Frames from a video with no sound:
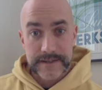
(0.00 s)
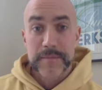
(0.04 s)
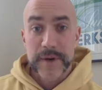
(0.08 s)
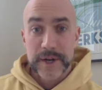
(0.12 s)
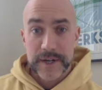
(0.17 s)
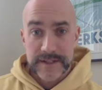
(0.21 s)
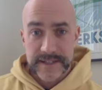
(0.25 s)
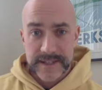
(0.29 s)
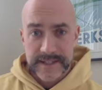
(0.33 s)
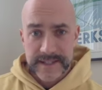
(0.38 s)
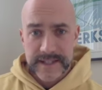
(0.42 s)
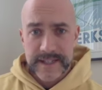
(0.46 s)

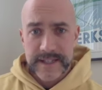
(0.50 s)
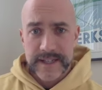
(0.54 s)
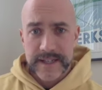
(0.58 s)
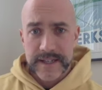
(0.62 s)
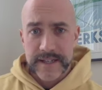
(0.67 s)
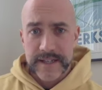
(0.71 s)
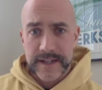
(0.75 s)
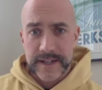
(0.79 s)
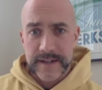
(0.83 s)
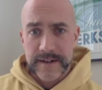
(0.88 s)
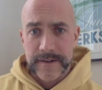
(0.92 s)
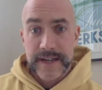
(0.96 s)
Berkeley's thinking
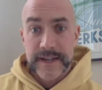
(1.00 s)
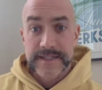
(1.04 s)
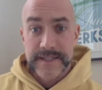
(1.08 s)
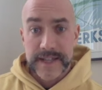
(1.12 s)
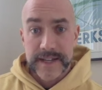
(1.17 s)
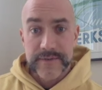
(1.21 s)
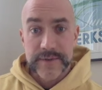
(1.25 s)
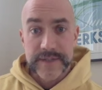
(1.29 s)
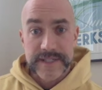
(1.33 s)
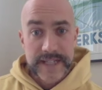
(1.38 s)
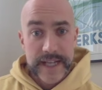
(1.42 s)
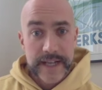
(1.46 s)
here is that
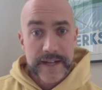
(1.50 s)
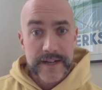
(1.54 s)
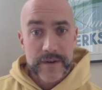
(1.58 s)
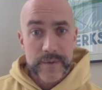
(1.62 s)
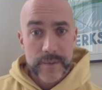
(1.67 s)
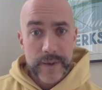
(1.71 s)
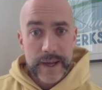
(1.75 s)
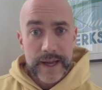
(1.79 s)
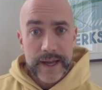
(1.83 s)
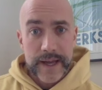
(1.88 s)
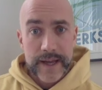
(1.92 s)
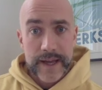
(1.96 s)
if we take
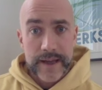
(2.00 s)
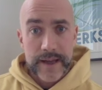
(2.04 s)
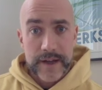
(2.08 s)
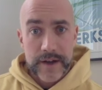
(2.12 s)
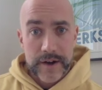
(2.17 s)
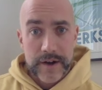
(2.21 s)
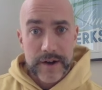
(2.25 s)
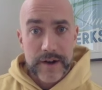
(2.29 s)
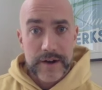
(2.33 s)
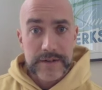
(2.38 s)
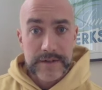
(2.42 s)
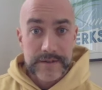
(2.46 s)
away
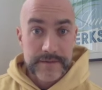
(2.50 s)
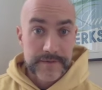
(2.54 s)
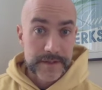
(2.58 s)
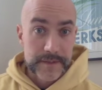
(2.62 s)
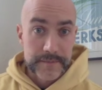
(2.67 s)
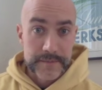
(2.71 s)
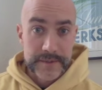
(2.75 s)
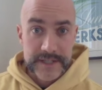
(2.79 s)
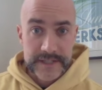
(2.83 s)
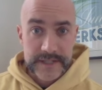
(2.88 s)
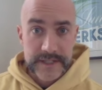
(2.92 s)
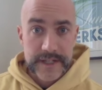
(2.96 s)
all of the
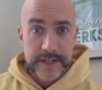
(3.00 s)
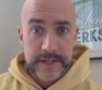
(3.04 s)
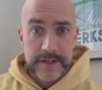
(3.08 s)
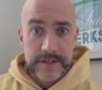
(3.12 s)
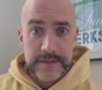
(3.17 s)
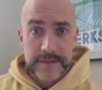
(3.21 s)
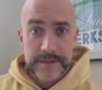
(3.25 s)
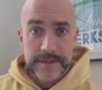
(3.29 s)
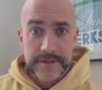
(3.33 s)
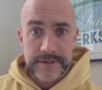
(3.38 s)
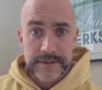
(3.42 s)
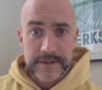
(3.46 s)

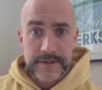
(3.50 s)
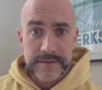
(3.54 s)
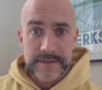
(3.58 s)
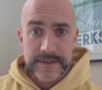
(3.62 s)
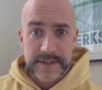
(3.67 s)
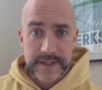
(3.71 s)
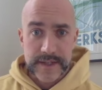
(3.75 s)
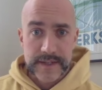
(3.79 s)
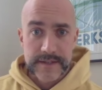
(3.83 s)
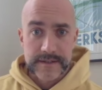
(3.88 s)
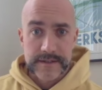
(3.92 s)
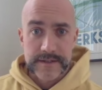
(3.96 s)
particular
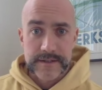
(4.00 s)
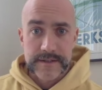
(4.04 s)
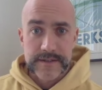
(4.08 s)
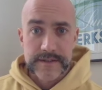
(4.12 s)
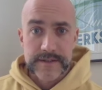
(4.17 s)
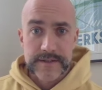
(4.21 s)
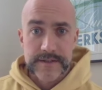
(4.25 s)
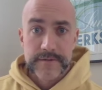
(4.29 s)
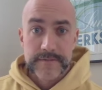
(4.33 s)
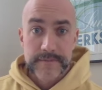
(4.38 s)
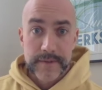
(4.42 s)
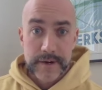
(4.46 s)

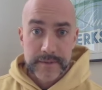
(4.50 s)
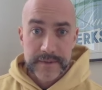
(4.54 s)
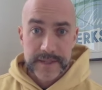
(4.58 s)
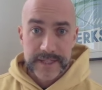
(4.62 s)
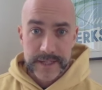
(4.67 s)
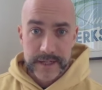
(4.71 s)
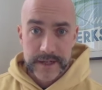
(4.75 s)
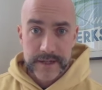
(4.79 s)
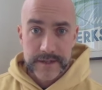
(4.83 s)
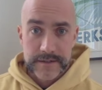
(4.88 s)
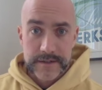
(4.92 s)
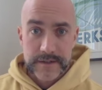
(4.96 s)
circumstances from our
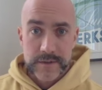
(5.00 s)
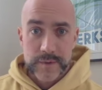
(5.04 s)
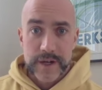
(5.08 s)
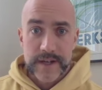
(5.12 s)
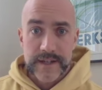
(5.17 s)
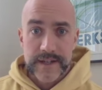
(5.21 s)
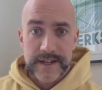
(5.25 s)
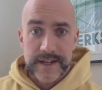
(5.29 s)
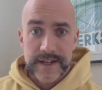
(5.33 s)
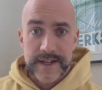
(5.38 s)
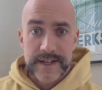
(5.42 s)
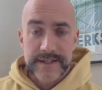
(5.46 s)
particular
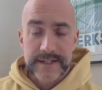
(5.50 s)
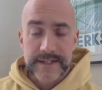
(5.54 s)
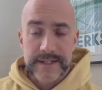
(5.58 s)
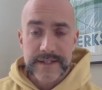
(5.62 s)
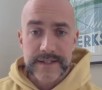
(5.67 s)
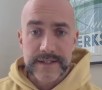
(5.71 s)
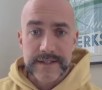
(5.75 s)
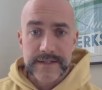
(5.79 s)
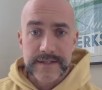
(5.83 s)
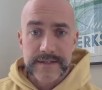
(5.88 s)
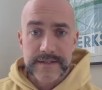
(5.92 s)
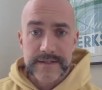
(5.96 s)
quality
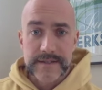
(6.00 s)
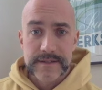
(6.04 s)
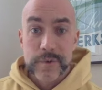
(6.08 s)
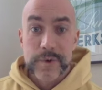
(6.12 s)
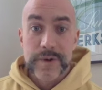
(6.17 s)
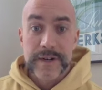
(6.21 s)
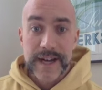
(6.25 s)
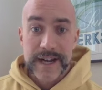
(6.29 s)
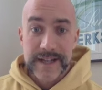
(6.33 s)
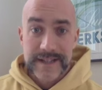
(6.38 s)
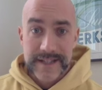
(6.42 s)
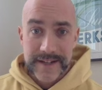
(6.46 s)
ideas, we're
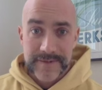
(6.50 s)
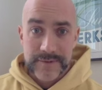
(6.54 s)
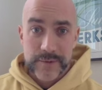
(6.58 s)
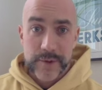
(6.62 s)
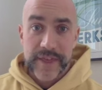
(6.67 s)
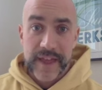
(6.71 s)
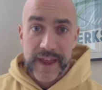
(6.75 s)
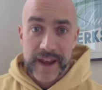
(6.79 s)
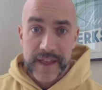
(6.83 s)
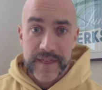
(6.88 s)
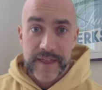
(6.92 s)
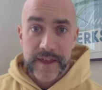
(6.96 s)
not left with
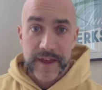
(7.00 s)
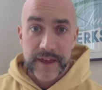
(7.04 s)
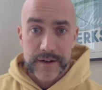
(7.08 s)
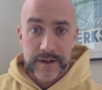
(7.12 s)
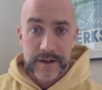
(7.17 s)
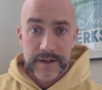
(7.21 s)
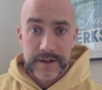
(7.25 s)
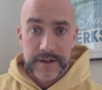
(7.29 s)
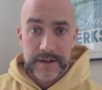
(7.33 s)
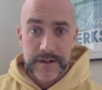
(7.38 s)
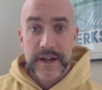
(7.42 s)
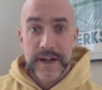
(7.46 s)
anything at
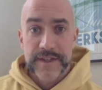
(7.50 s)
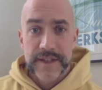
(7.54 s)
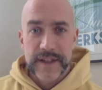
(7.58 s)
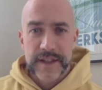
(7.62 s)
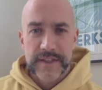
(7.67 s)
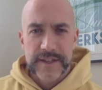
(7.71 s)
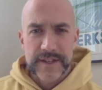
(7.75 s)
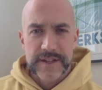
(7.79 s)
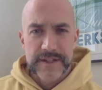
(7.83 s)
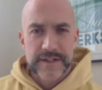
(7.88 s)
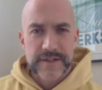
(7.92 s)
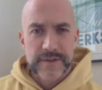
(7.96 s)
all. I think
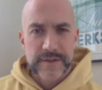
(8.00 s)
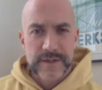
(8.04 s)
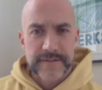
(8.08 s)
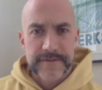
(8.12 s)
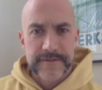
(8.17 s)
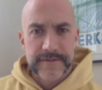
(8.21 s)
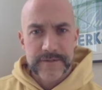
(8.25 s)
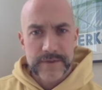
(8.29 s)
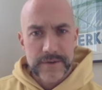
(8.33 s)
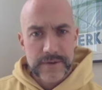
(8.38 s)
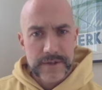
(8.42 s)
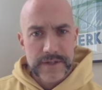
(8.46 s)
the intuitive
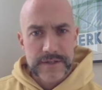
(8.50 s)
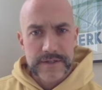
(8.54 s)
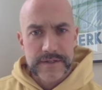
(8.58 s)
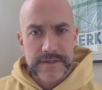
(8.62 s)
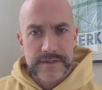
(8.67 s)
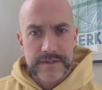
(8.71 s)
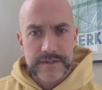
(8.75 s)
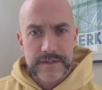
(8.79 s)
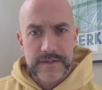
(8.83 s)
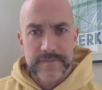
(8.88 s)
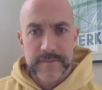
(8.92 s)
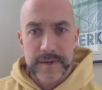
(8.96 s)

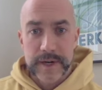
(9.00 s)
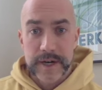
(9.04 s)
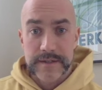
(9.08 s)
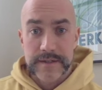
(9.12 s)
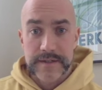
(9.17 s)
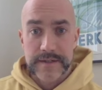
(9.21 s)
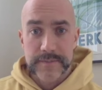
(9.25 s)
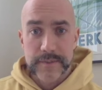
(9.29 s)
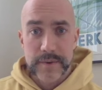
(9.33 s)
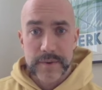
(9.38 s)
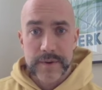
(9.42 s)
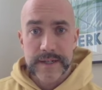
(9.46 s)
force of
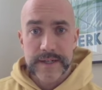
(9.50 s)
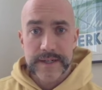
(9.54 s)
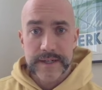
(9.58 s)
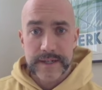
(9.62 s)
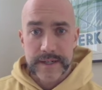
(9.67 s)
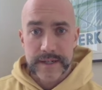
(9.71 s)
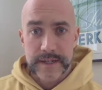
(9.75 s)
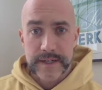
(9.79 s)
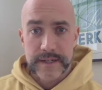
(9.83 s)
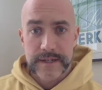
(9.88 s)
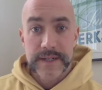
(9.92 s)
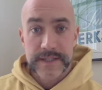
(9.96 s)
Berkeley's point
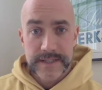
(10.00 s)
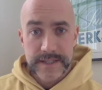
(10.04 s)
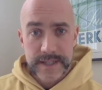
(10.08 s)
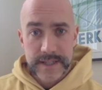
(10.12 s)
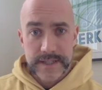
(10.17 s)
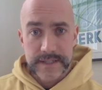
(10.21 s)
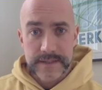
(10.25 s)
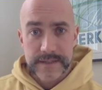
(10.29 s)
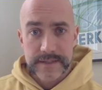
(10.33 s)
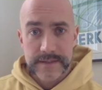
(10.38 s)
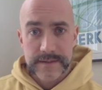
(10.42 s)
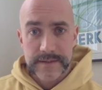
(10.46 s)
here is
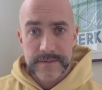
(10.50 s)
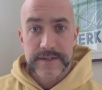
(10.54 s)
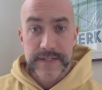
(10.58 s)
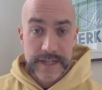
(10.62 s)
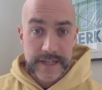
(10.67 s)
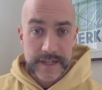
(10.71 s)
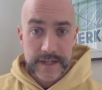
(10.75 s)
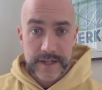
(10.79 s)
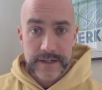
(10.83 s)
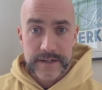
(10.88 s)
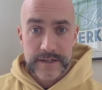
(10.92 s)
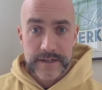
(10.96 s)
this.
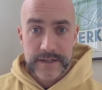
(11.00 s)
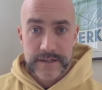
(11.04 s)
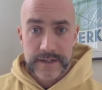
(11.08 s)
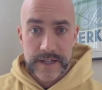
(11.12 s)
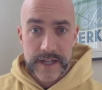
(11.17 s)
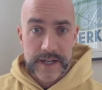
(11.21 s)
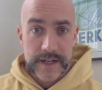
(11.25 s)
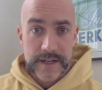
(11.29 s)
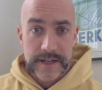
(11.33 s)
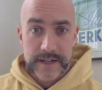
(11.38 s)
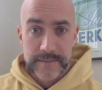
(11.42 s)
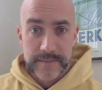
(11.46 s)
Descartes,
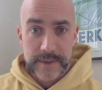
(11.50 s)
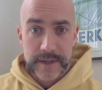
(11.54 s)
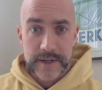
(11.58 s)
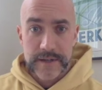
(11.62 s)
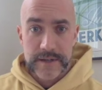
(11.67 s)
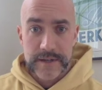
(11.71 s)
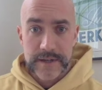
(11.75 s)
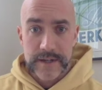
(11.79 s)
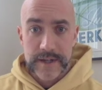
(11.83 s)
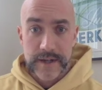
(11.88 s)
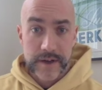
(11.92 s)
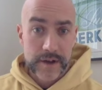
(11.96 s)
Locke, and
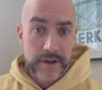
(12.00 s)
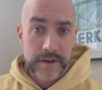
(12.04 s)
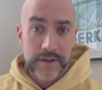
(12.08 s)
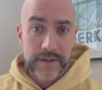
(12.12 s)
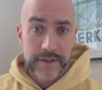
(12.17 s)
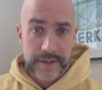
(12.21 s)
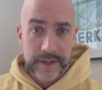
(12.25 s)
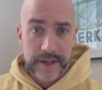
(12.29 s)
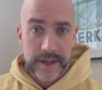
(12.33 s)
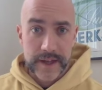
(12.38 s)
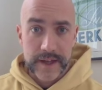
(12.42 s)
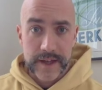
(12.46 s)
Berkeley all
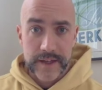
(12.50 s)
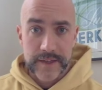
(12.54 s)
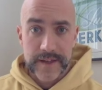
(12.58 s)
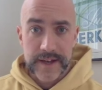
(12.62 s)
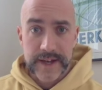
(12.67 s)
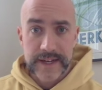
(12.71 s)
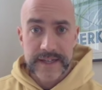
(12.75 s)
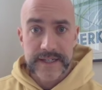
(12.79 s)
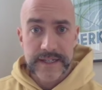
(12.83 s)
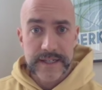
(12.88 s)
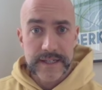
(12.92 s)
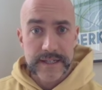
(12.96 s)
think that
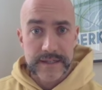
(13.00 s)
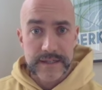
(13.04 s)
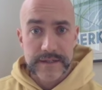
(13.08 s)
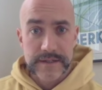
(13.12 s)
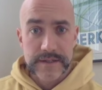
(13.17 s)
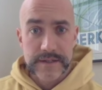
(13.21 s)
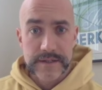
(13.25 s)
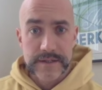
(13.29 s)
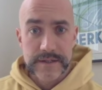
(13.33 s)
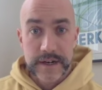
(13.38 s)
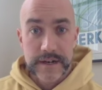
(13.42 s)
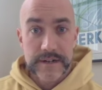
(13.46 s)

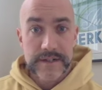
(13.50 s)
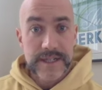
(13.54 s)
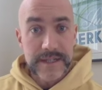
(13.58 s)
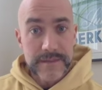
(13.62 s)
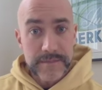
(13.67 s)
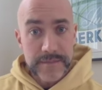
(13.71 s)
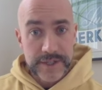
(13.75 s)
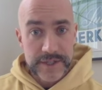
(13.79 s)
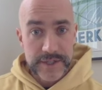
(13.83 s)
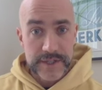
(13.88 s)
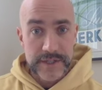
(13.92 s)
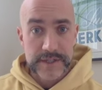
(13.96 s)
ideas are
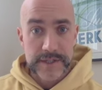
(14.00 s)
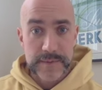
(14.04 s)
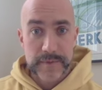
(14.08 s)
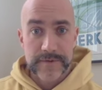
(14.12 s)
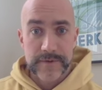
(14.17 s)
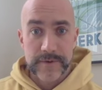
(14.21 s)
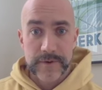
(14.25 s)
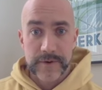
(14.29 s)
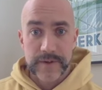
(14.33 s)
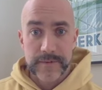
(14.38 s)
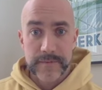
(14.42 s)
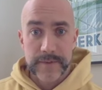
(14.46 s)
images
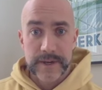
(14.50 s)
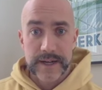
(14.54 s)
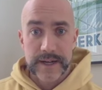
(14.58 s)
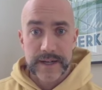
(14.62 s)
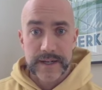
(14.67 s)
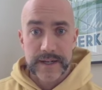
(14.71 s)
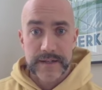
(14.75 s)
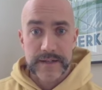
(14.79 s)
before the mind.